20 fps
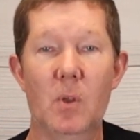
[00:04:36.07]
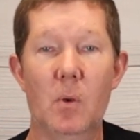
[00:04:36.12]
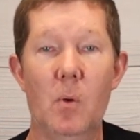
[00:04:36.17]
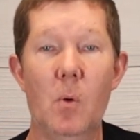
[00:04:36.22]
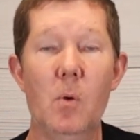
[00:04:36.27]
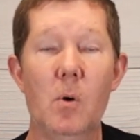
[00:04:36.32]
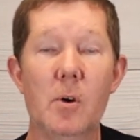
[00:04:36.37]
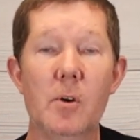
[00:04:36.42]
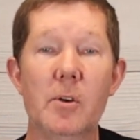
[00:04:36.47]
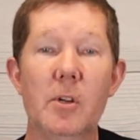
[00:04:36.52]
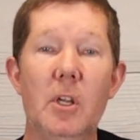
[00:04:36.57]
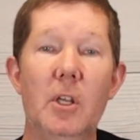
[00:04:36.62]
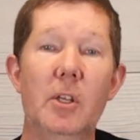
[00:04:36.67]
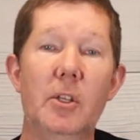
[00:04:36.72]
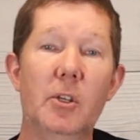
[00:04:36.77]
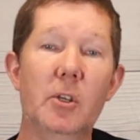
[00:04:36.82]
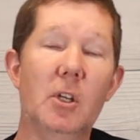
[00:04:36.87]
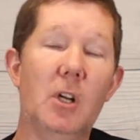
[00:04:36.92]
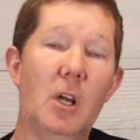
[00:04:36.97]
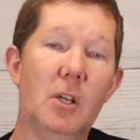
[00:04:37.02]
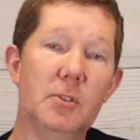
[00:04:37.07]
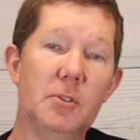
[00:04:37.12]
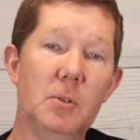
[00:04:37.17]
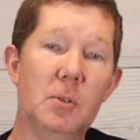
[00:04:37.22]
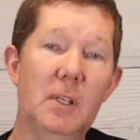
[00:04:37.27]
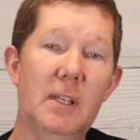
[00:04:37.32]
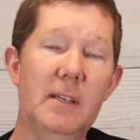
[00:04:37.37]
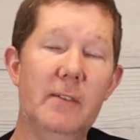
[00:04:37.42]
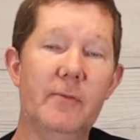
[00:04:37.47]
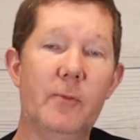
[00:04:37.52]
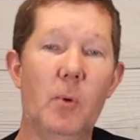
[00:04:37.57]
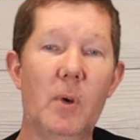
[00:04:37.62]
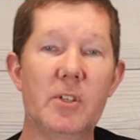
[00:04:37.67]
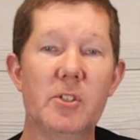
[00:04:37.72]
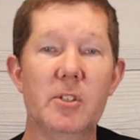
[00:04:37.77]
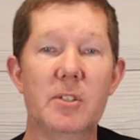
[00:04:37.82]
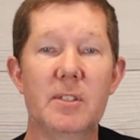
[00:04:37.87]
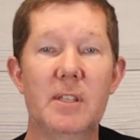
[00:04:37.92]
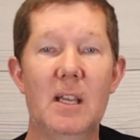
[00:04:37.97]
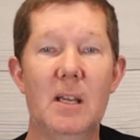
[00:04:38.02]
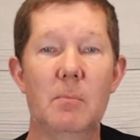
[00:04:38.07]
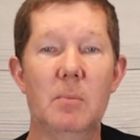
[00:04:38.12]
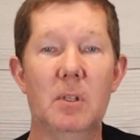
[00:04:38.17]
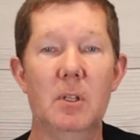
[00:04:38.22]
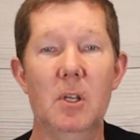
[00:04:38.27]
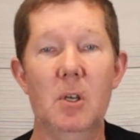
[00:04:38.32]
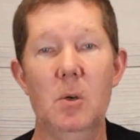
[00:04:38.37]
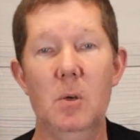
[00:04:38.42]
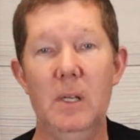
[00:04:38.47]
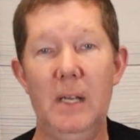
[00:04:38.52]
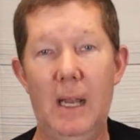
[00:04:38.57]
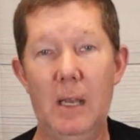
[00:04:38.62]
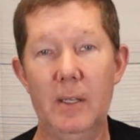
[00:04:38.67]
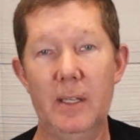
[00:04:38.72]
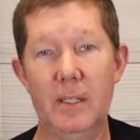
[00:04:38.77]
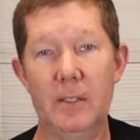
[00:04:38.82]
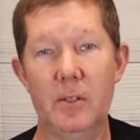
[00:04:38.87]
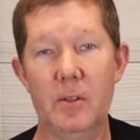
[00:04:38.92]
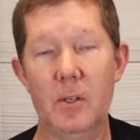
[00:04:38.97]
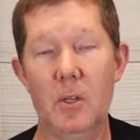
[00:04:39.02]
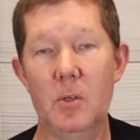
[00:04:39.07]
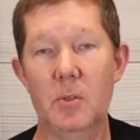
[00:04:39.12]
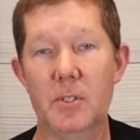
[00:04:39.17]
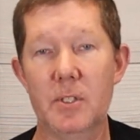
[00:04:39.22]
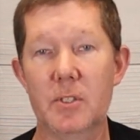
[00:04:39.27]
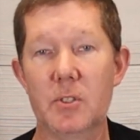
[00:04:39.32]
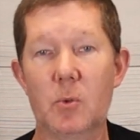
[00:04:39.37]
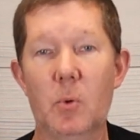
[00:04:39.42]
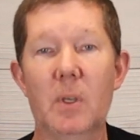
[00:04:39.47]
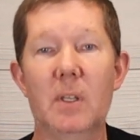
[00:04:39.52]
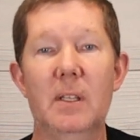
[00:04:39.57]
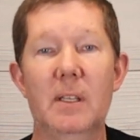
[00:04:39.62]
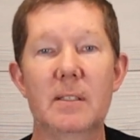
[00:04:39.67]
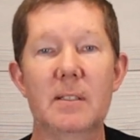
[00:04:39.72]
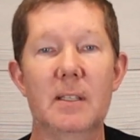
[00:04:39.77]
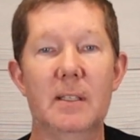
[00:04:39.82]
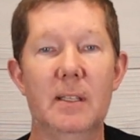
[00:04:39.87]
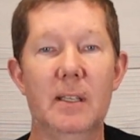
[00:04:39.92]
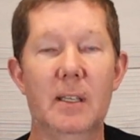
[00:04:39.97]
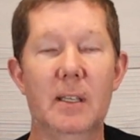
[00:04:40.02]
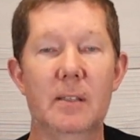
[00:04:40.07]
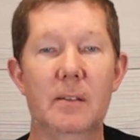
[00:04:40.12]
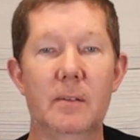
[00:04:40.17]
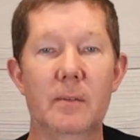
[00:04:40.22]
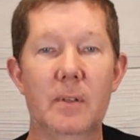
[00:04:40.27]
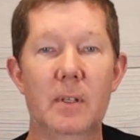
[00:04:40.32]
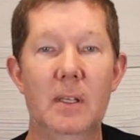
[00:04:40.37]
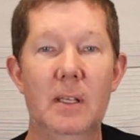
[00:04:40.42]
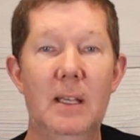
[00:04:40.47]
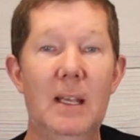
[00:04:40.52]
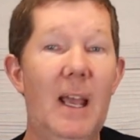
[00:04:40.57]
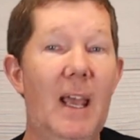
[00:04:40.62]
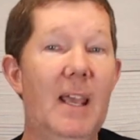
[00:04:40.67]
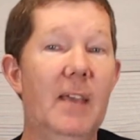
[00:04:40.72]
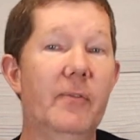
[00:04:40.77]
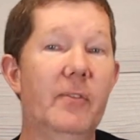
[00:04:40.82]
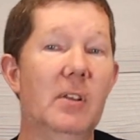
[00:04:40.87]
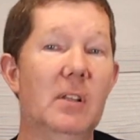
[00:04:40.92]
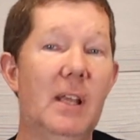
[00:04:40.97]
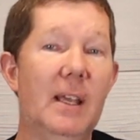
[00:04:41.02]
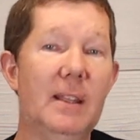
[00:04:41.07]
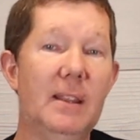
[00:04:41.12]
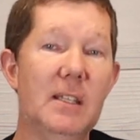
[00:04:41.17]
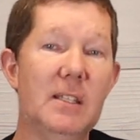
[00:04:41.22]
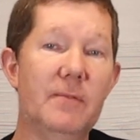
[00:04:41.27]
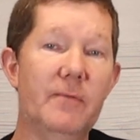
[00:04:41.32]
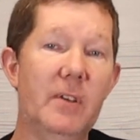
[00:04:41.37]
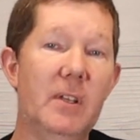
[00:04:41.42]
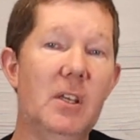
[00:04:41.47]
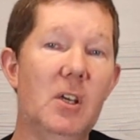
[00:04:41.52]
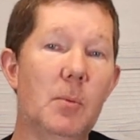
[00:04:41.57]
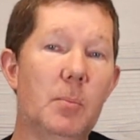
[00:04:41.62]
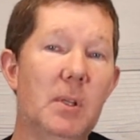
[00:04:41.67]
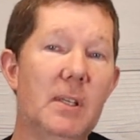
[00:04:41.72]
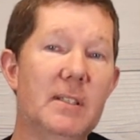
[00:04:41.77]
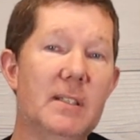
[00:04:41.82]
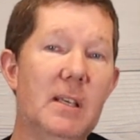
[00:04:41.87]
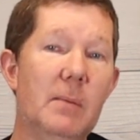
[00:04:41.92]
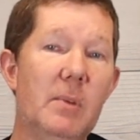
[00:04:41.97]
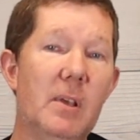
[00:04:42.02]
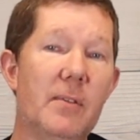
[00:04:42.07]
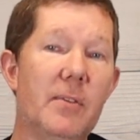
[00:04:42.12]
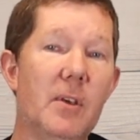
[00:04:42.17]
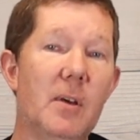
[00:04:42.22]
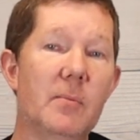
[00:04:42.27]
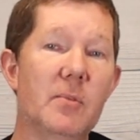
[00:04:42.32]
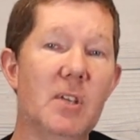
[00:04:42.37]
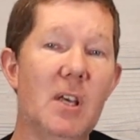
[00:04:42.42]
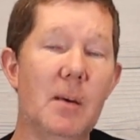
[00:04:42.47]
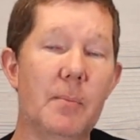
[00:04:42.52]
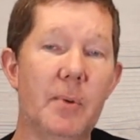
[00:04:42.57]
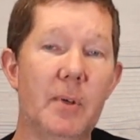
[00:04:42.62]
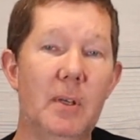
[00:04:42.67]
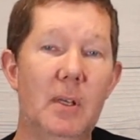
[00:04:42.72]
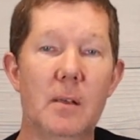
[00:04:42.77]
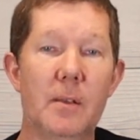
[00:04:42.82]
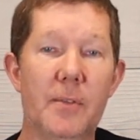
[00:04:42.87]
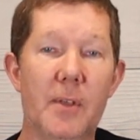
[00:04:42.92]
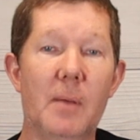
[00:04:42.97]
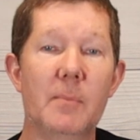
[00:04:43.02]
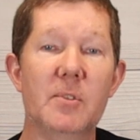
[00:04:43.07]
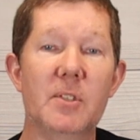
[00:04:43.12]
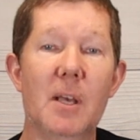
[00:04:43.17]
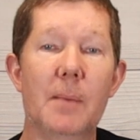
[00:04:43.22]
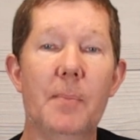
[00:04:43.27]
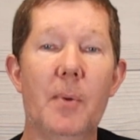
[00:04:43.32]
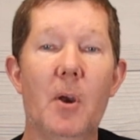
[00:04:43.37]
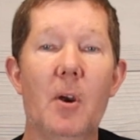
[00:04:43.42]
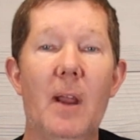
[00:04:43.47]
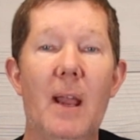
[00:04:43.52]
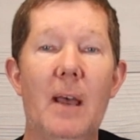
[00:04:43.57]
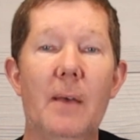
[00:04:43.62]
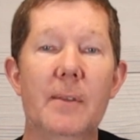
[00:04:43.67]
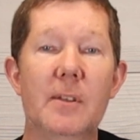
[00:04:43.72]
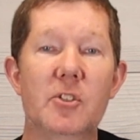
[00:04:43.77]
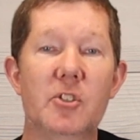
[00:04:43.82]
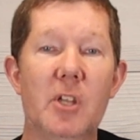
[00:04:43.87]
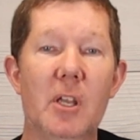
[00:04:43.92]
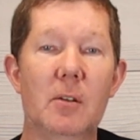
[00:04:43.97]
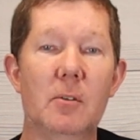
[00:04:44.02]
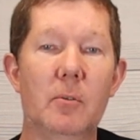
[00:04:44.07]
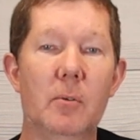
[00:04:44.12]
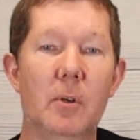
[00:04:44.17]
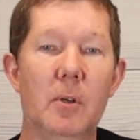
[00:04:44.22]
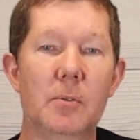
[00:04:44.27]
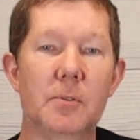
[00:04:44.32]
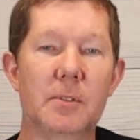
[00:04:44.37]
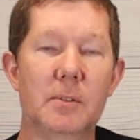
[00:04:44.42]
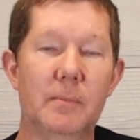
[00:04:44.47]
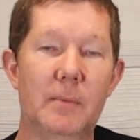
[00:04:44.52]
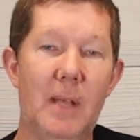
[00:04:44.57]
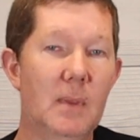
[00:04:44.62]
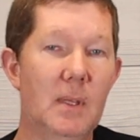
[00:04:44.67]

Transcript: Or you can also leave questions down below and I'll get to those as quickly as I can. Hey, if you like this video, please give me a thumbs up. Thumbs up are how this channel grows.